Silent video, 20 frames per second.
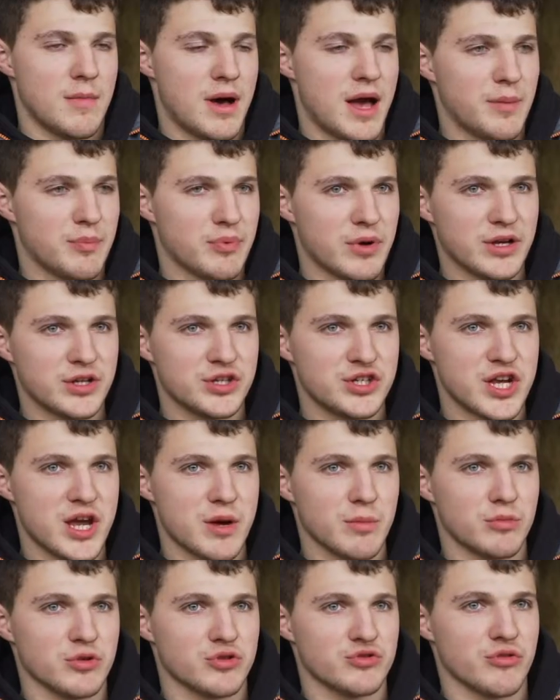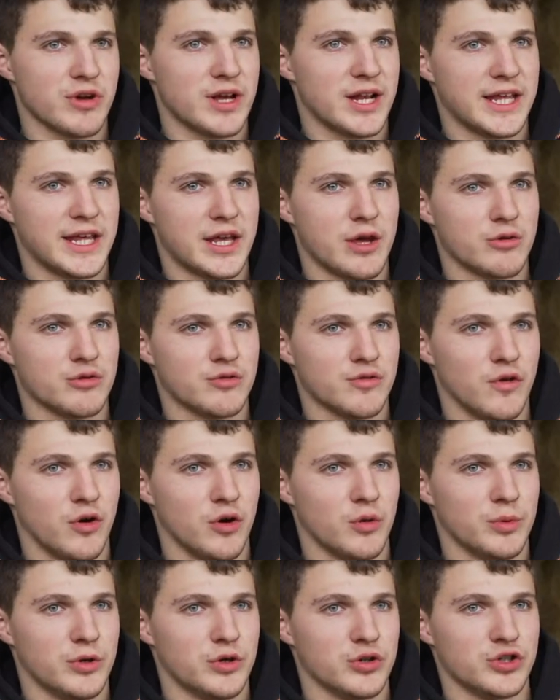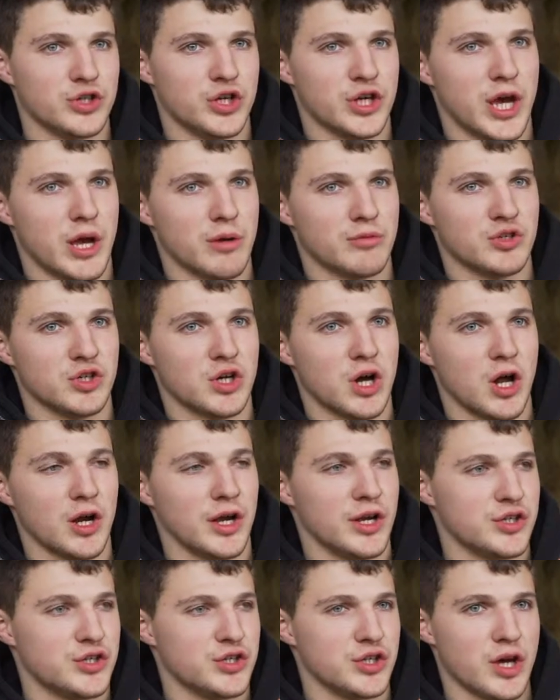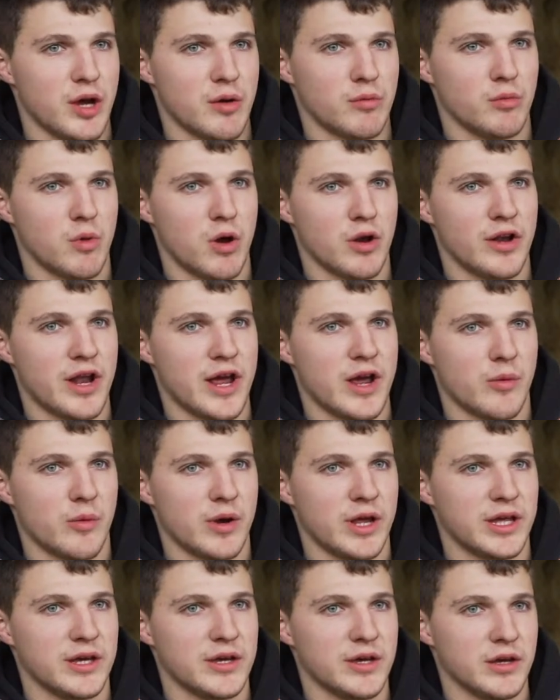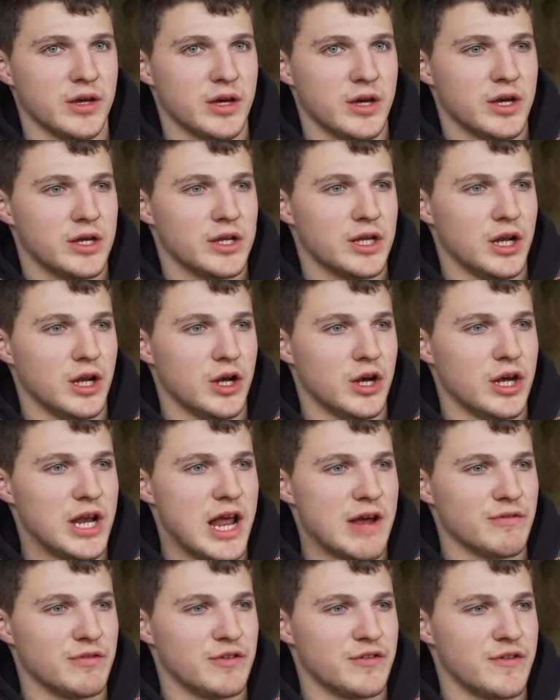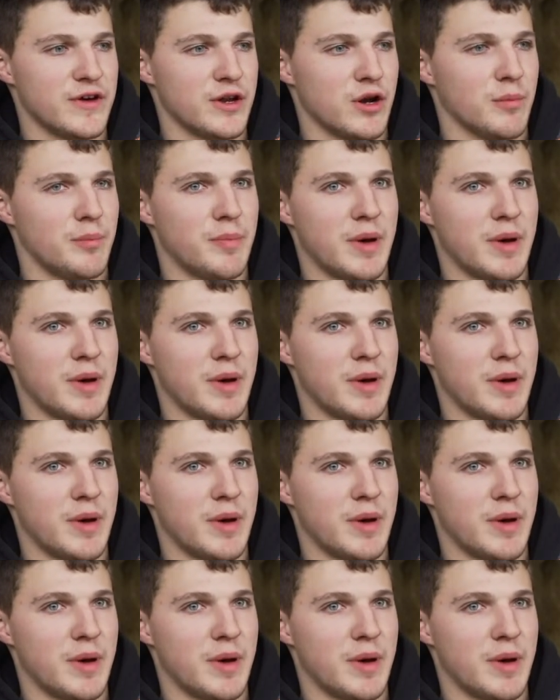My apprenticeship was really useful because you go to college, you go one day a week, you learn everything on